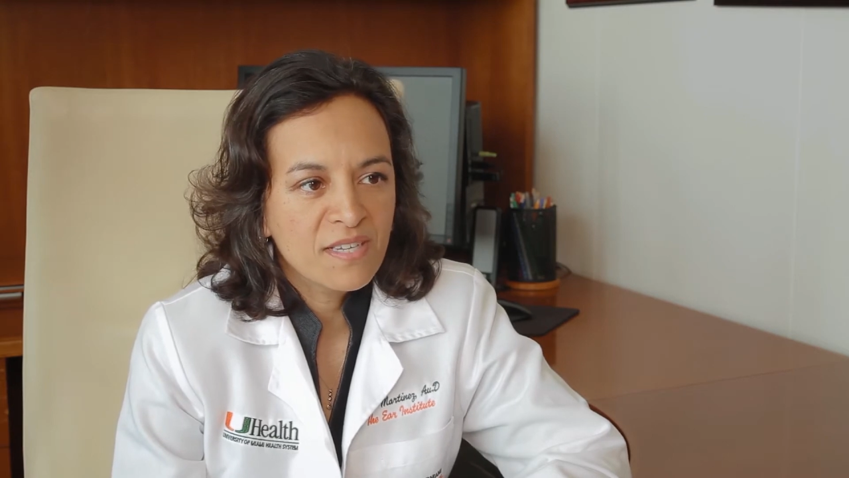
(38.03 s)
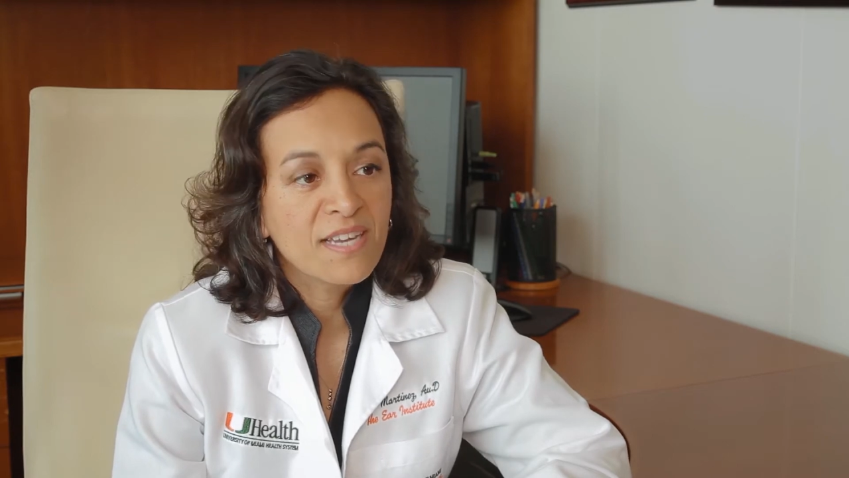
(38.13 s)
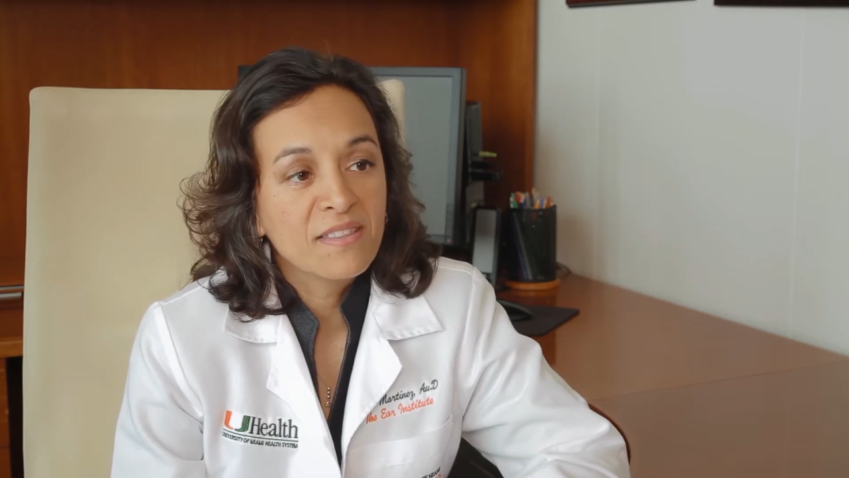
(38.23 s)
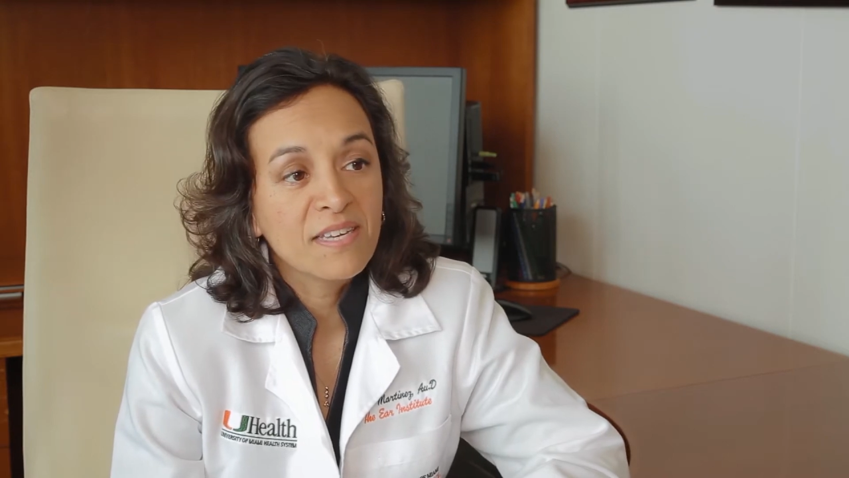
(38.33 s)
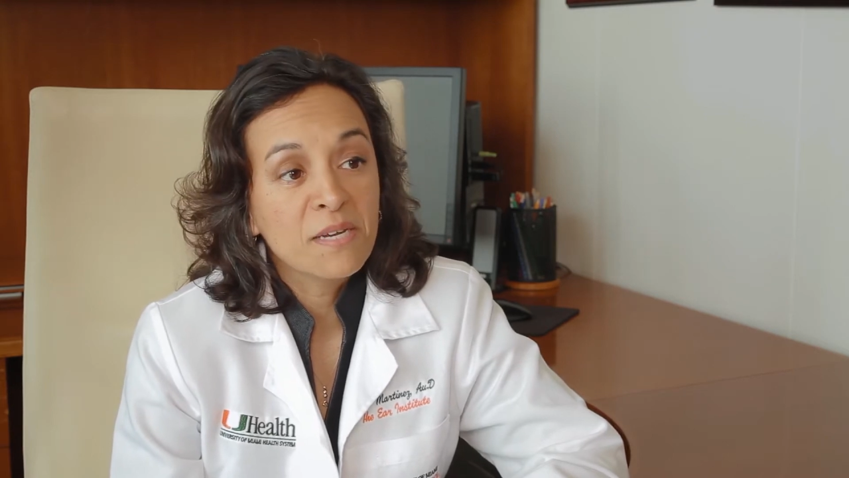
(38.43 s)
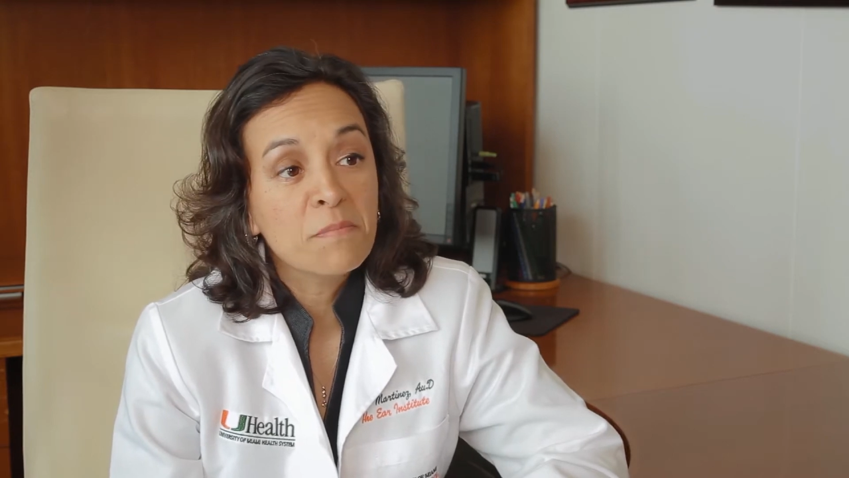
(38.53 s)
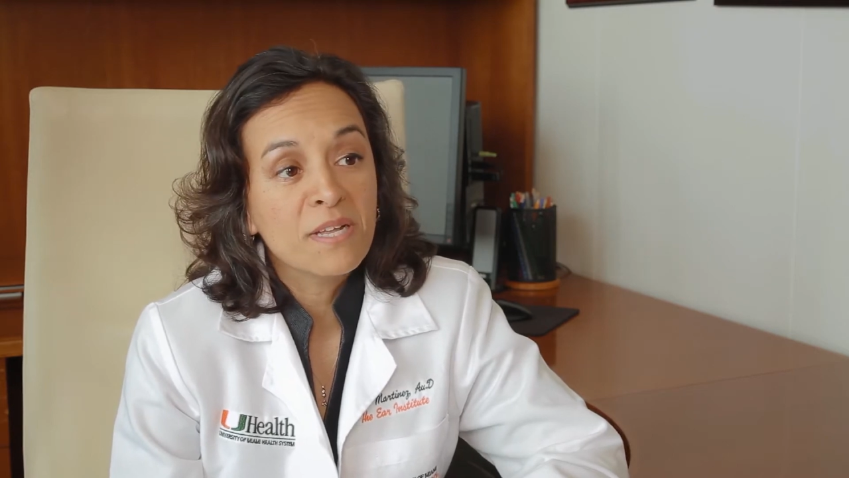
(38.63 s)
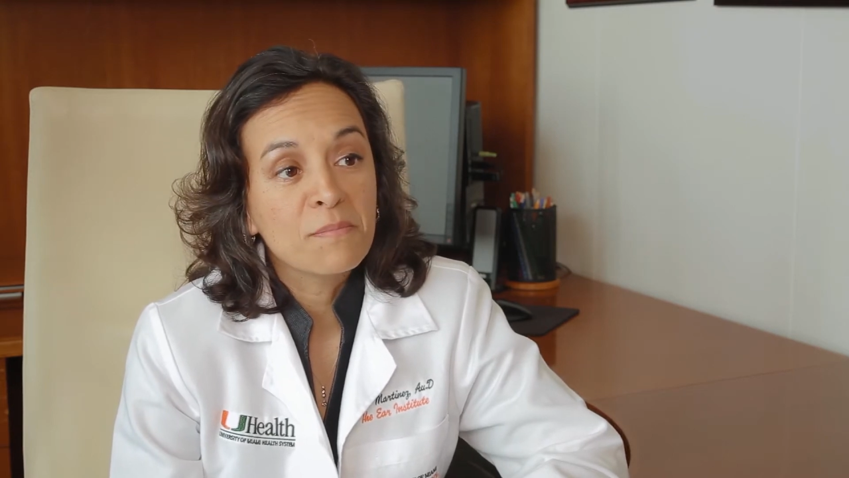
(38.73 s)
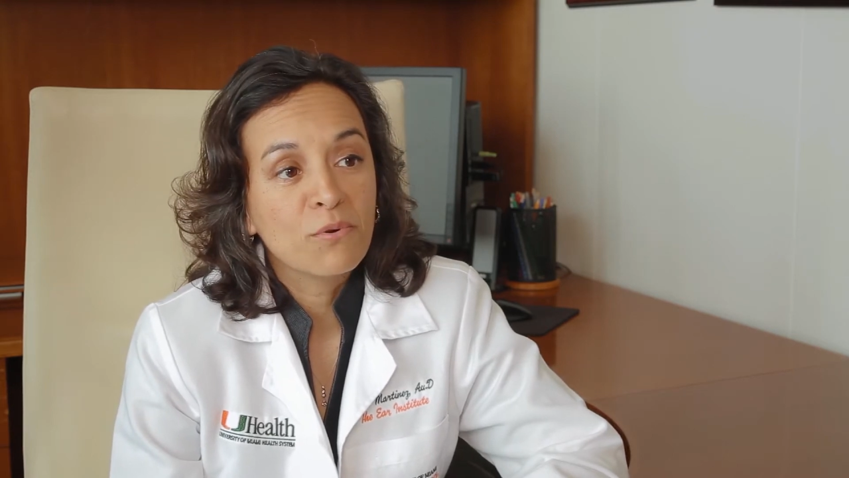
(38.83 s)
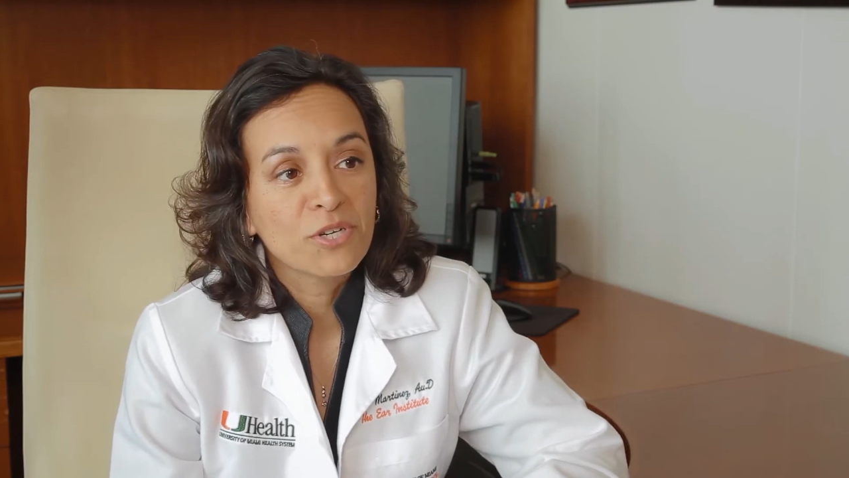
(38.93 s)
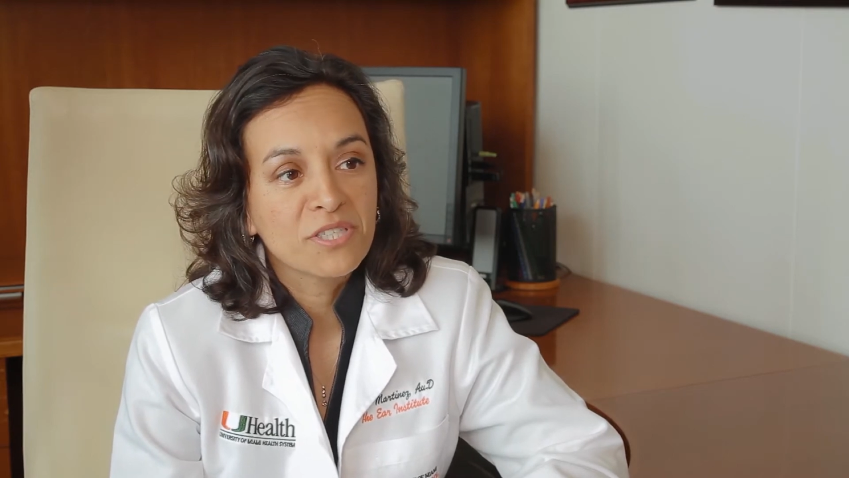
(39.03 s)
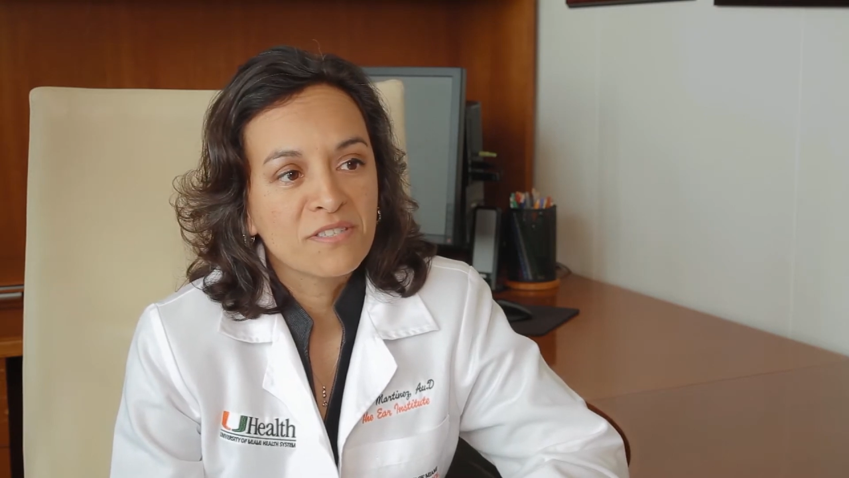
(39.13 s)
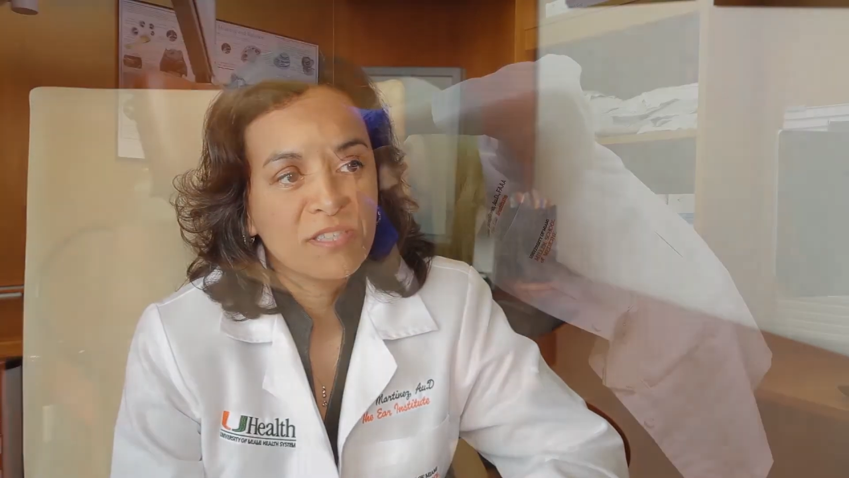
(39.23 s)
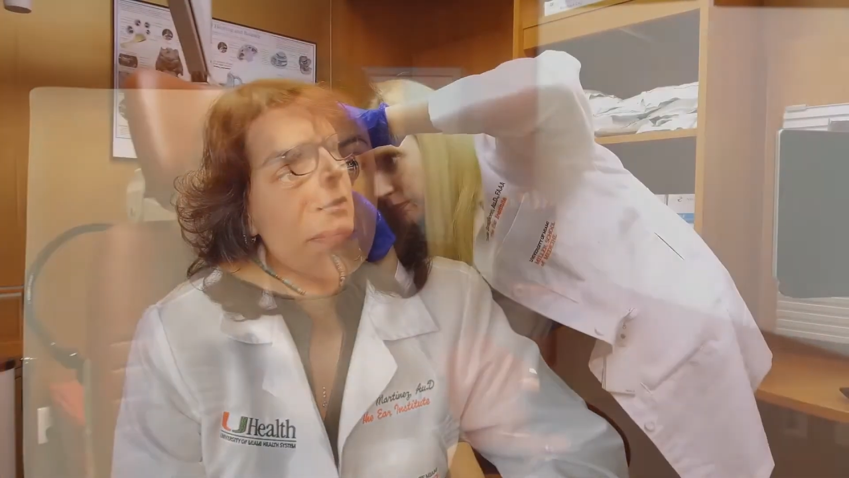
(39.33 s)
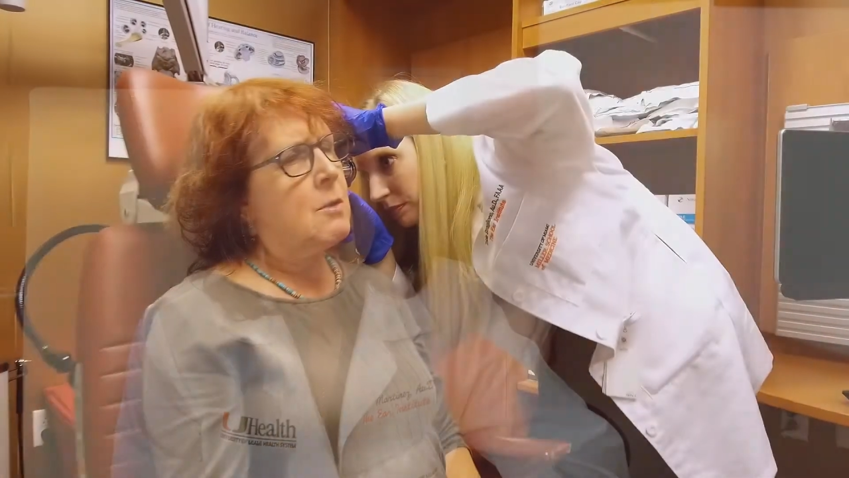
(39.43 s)
and the implant portion
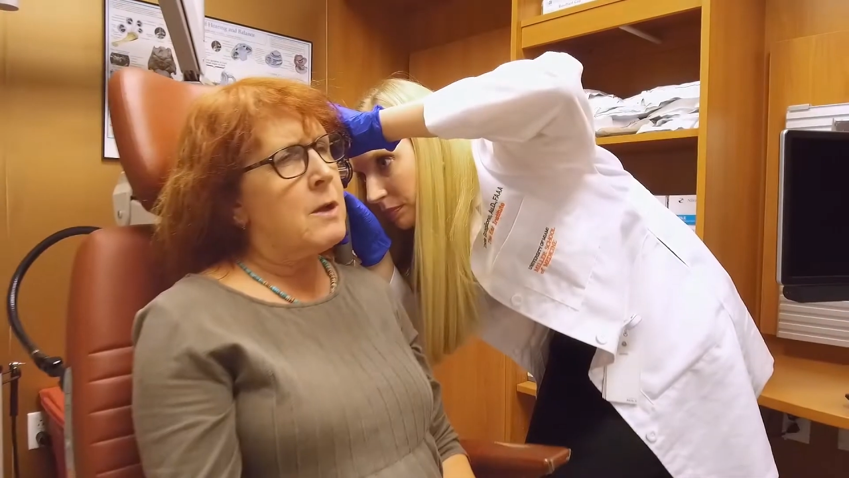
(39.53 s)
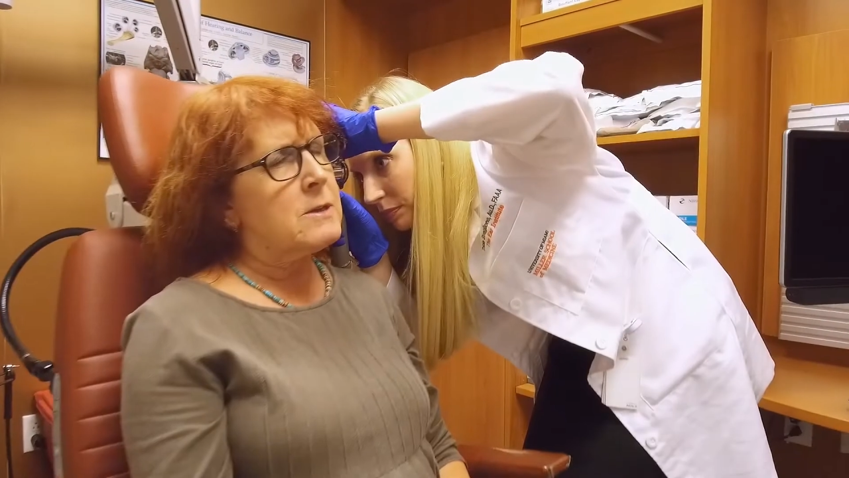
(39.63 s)
stimulates